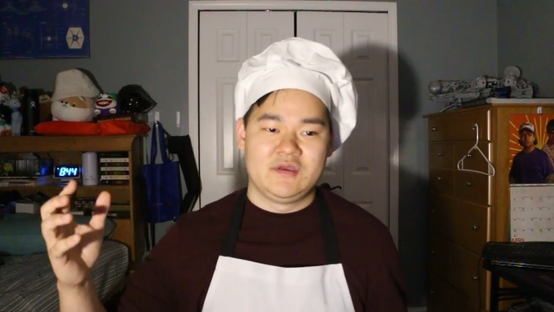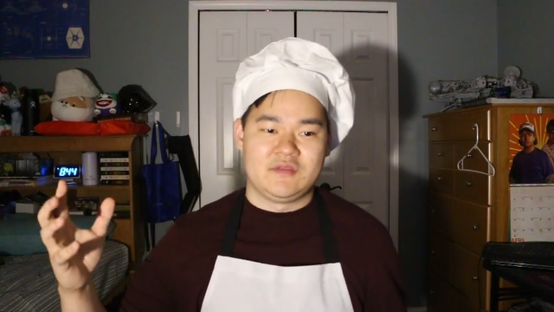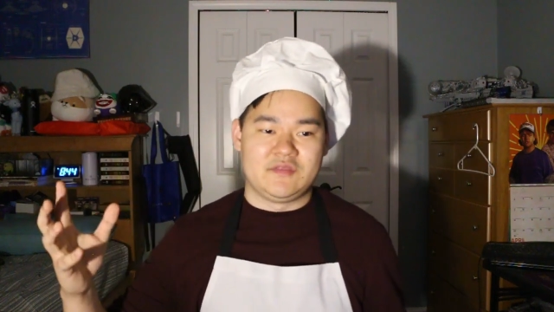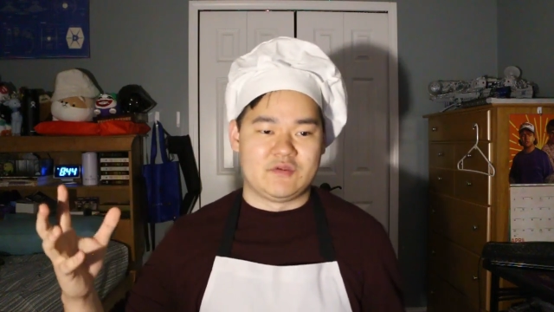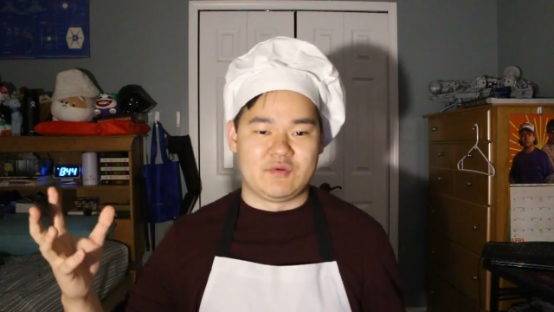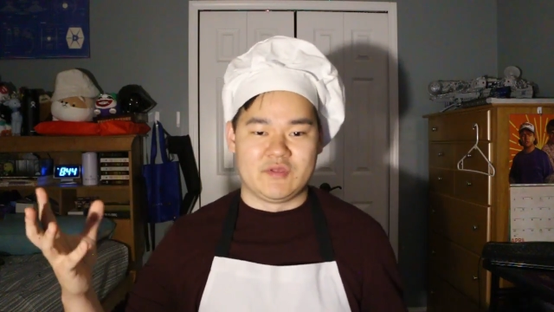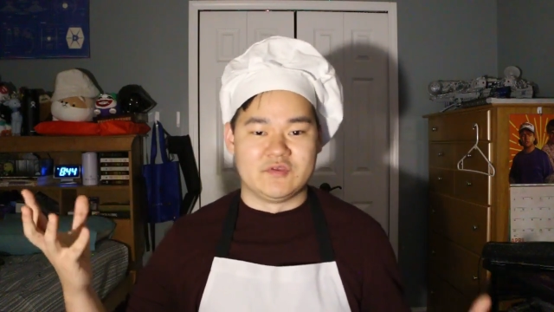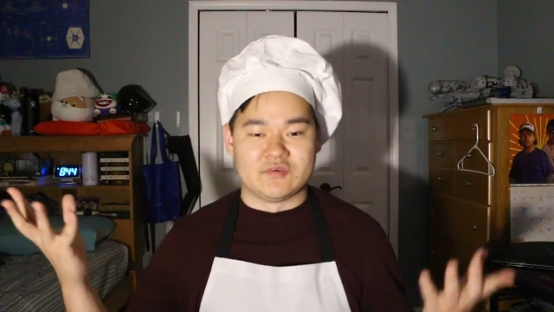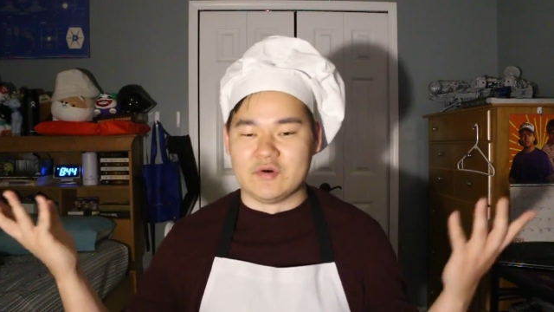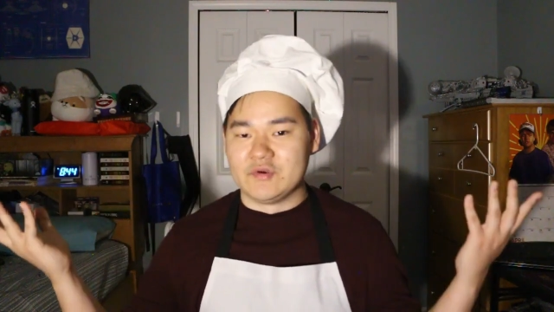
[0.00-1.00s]
and they
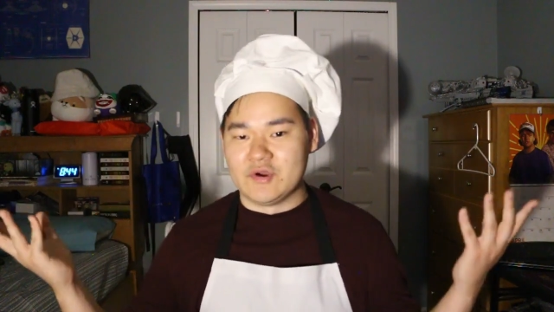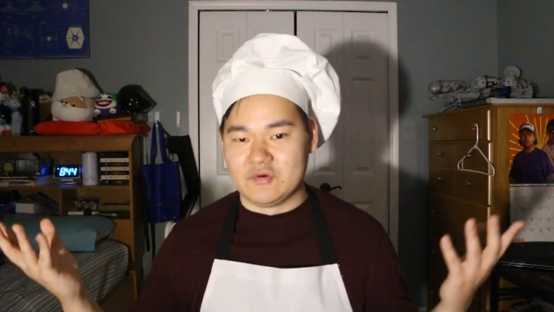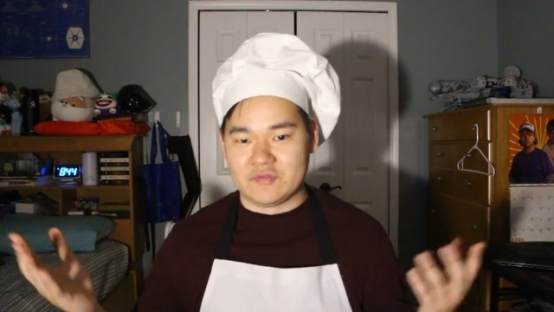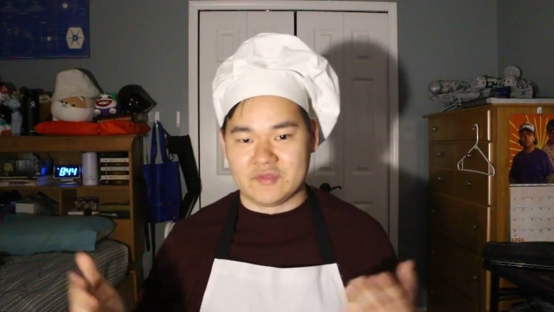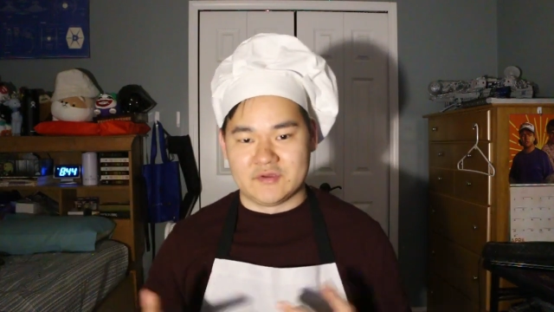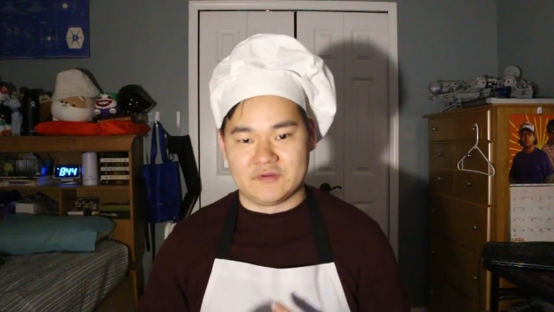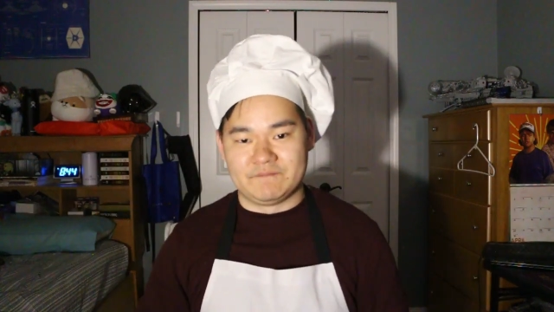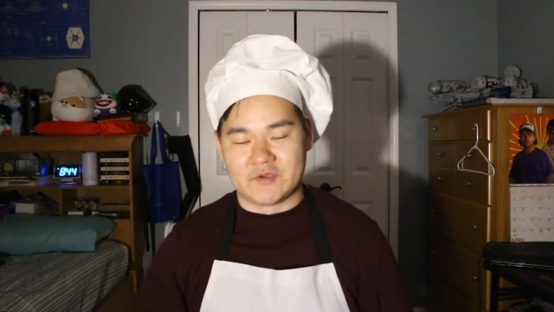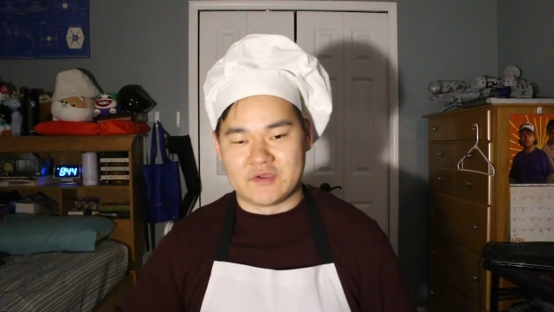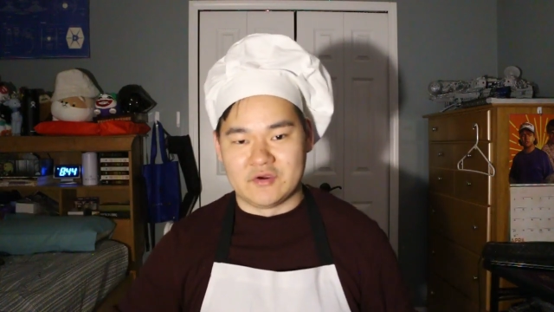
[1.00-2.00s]
realize, oh no,
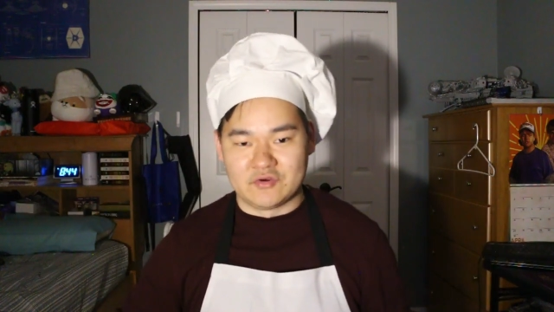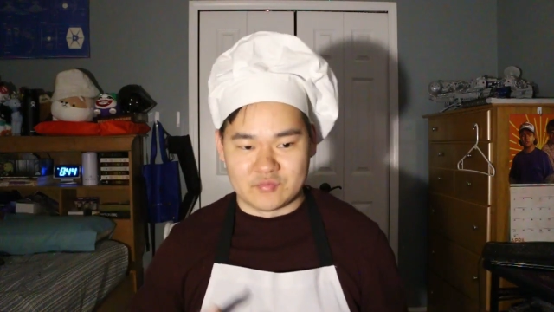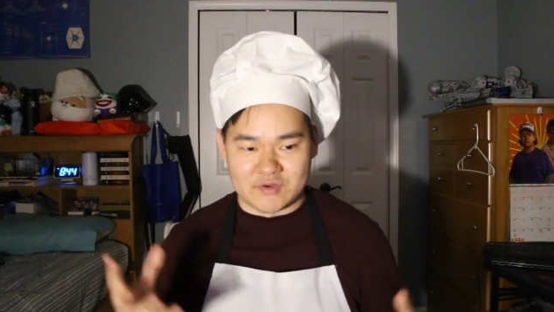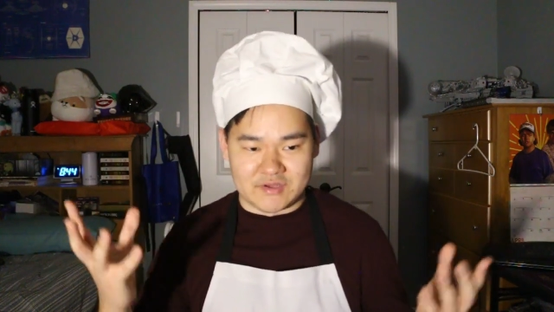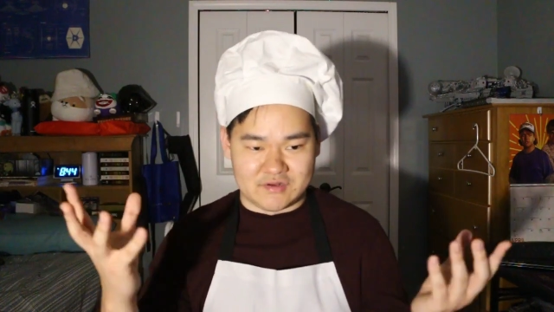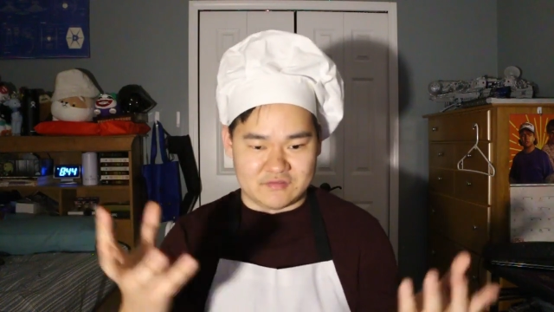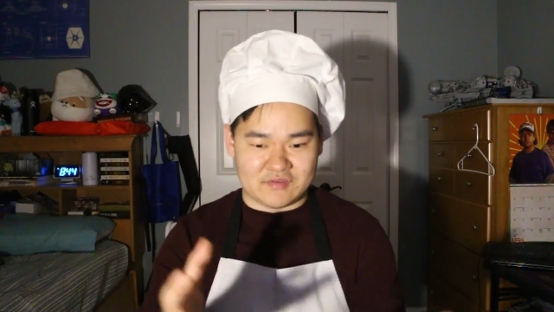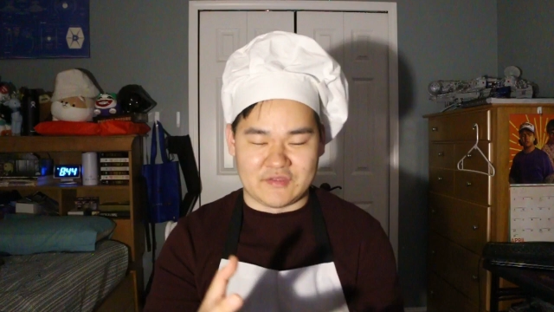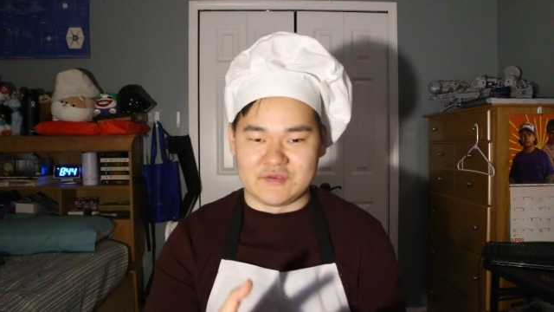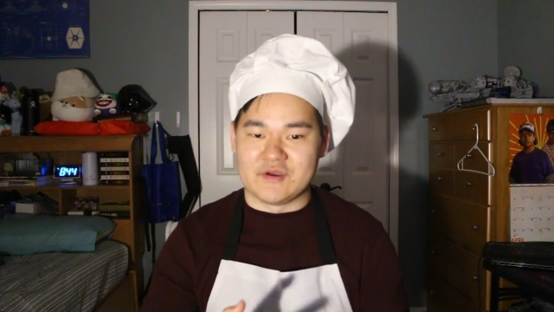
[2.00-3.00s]
the code we need
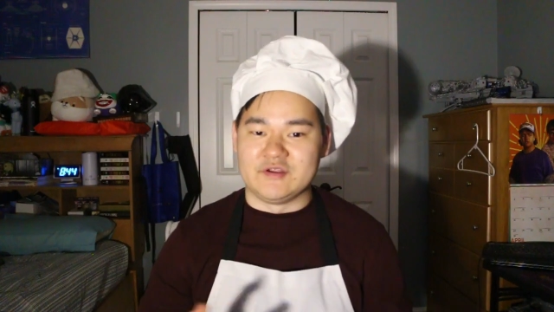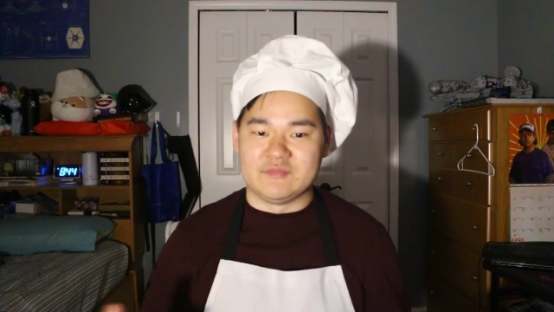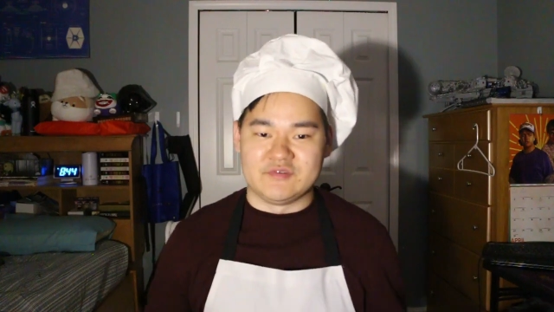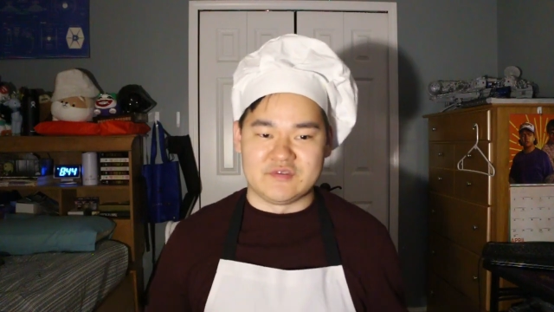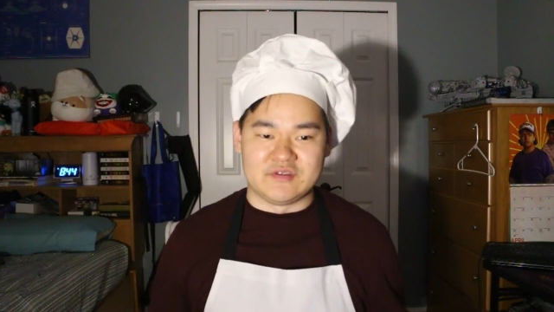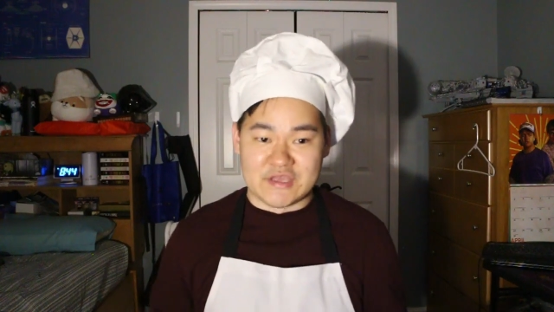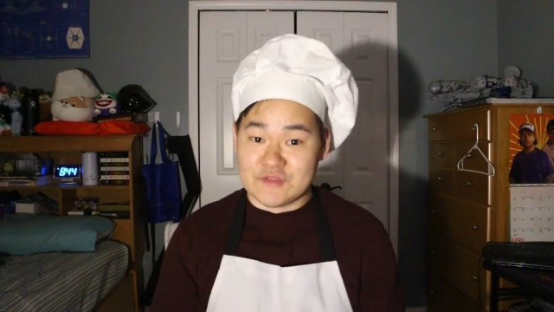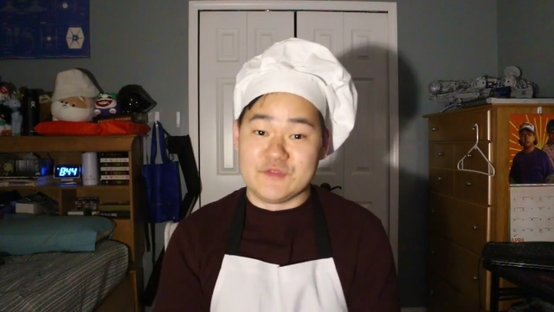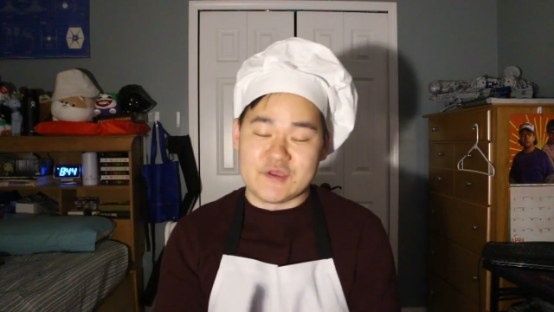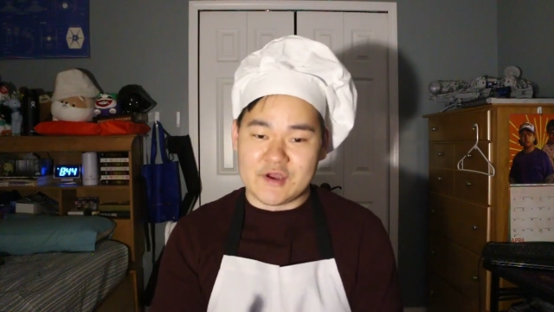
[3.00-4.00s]
inside the item isn't
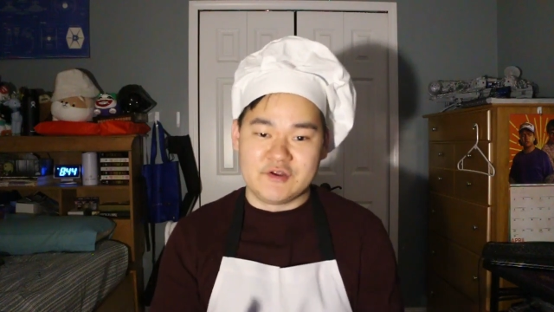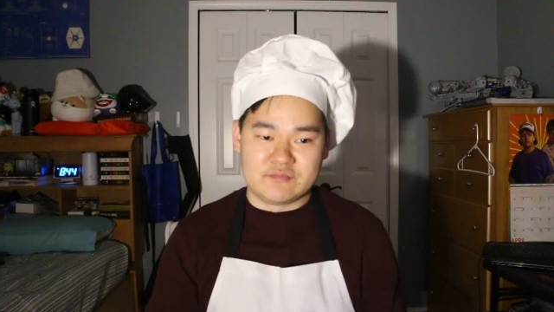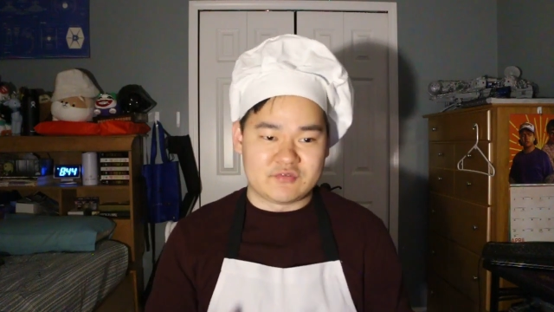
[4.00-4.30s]
in the item,